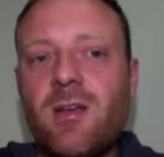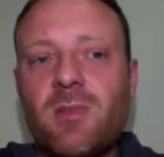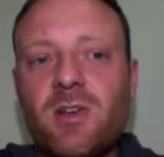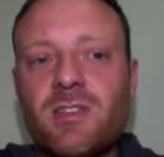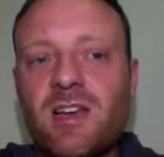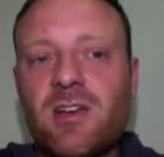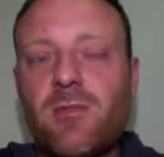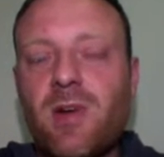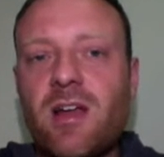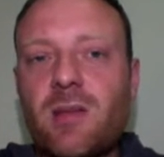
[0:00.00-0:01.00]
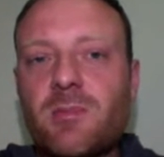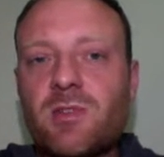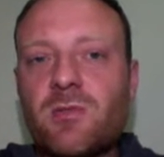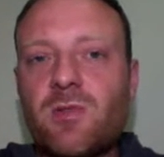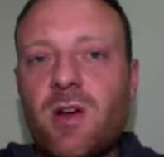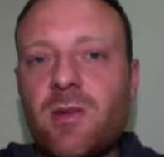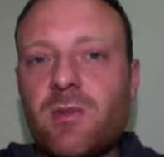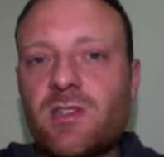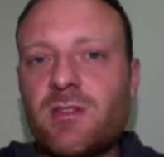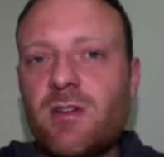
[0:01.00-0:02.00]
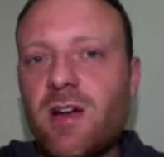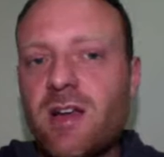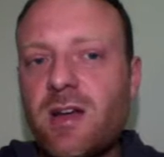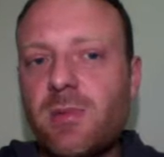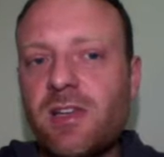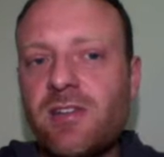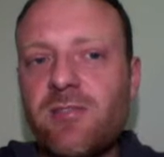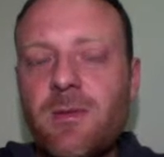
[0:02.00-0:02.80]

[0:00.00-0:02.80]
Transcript: because that can run up to iOS 9 I believe